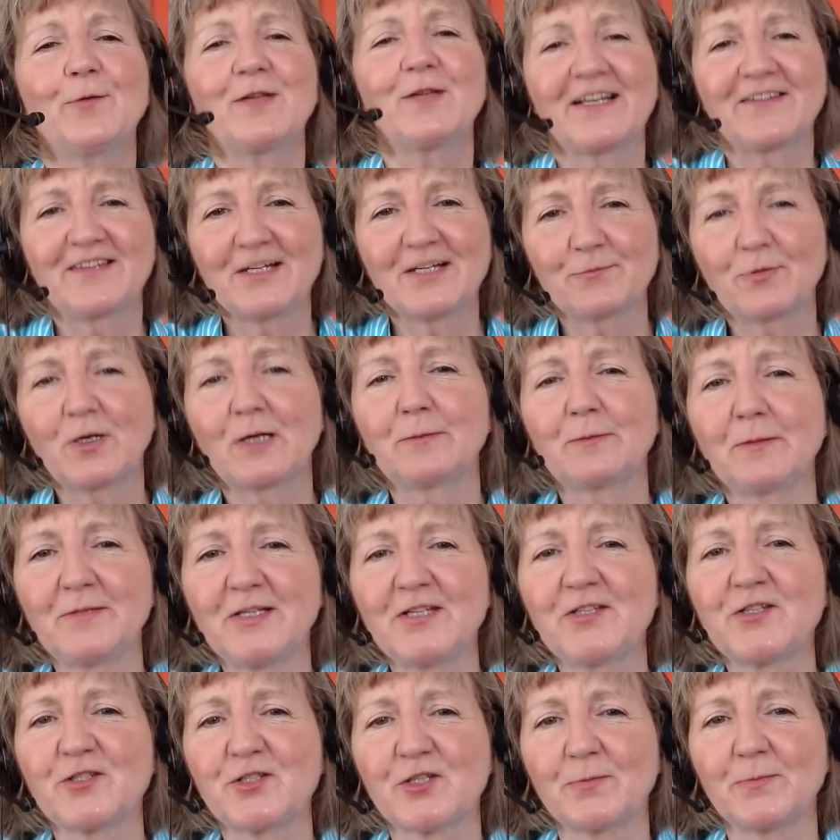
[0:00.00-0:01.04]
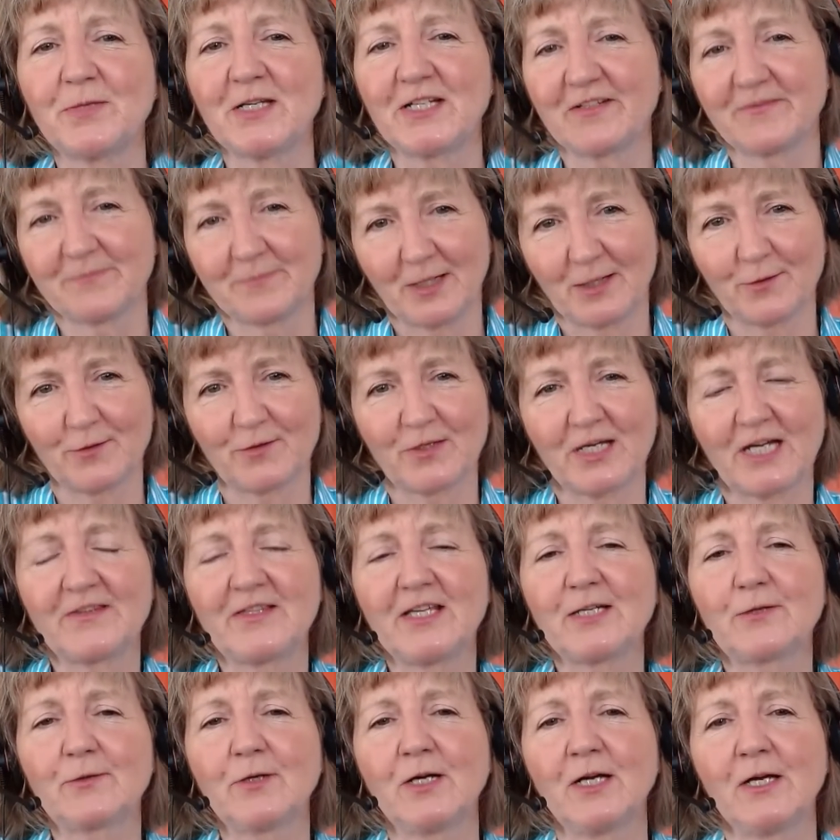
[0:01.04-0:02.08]
well, I think probably there's a bit of both. I
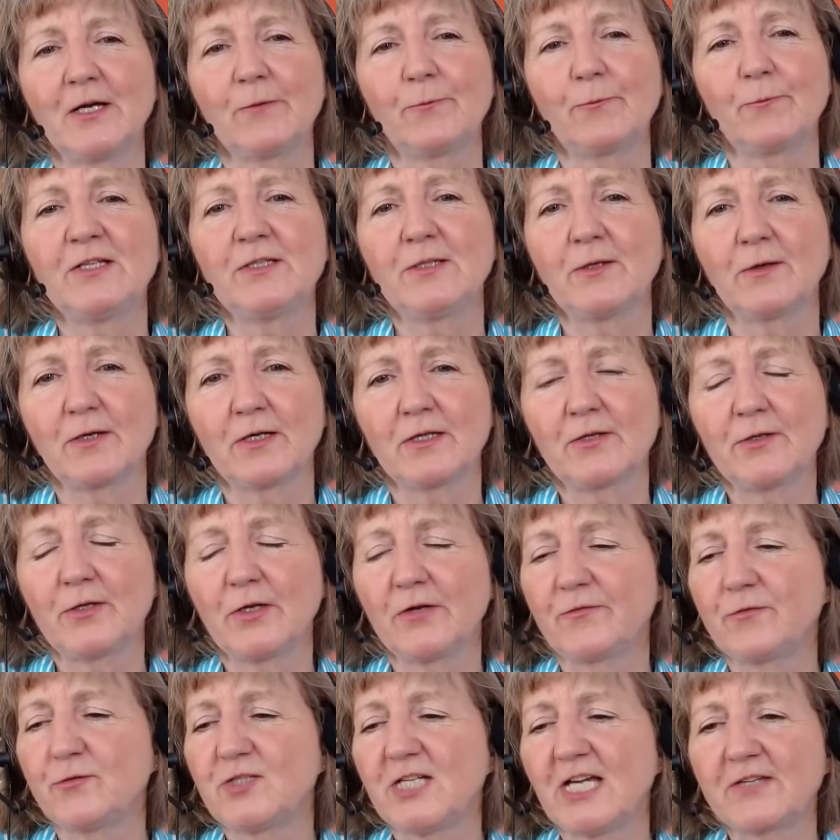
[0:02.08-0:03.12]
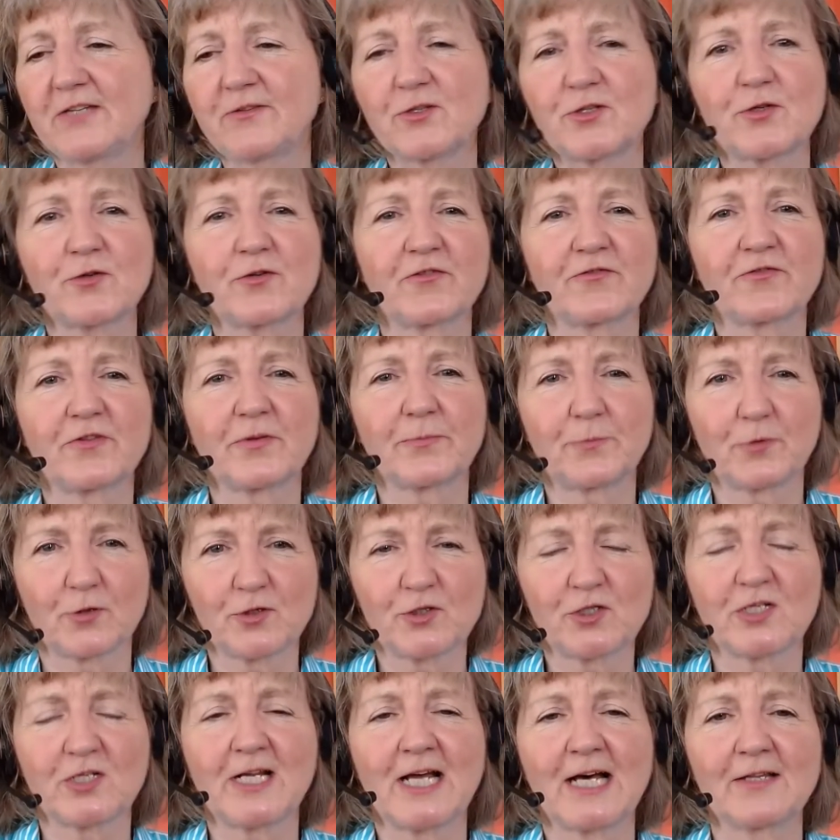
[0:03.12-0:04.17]
think when, you know, if you take the sort of the
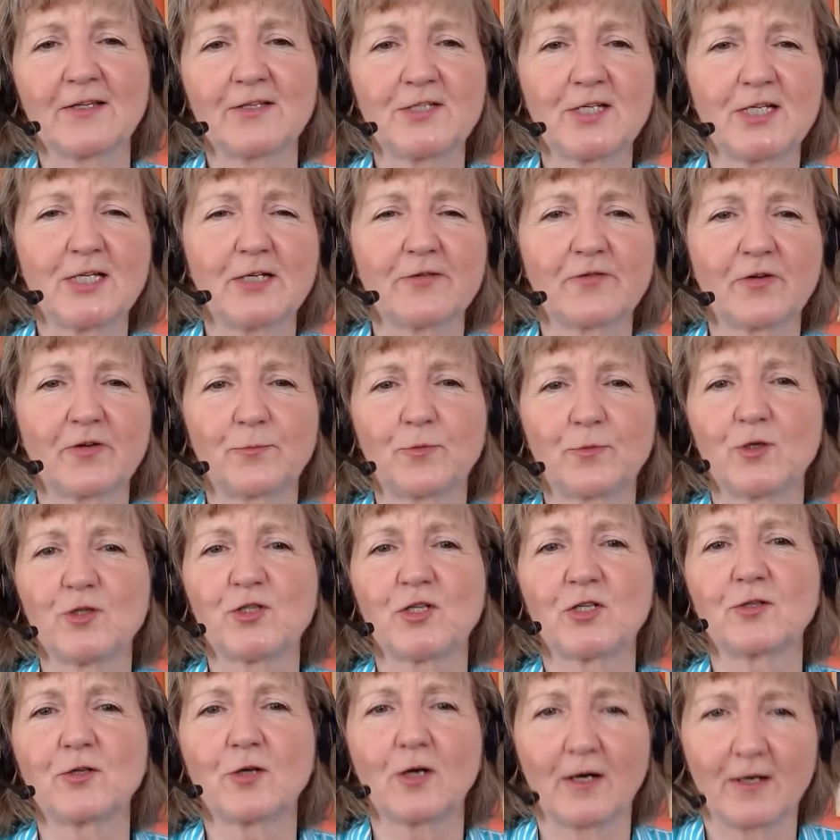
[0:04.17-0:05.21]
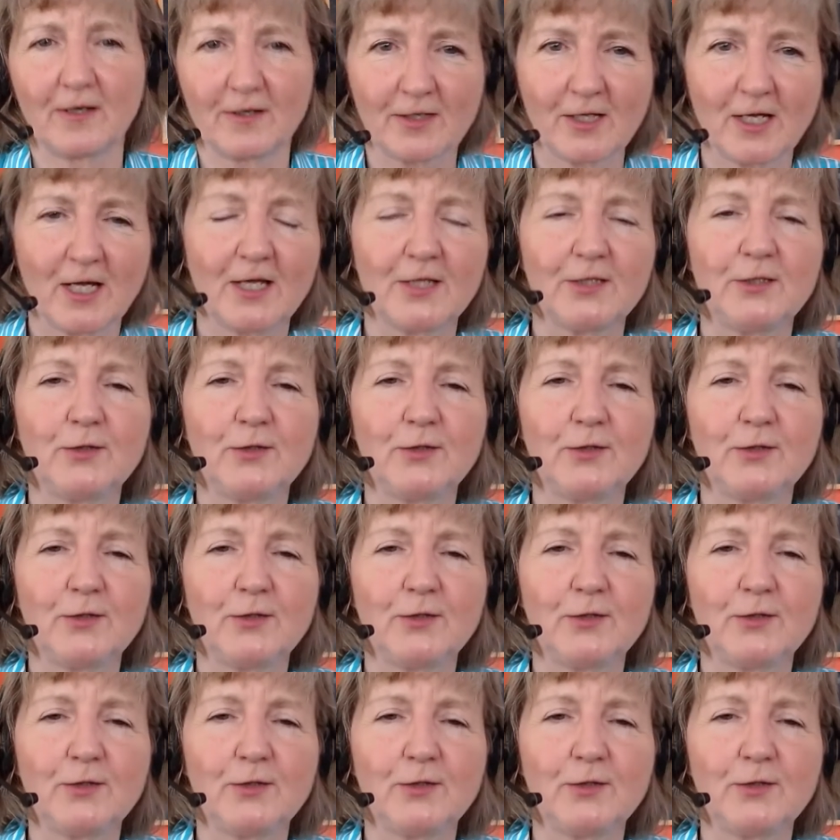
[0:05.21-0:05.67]
personality of a prison guard,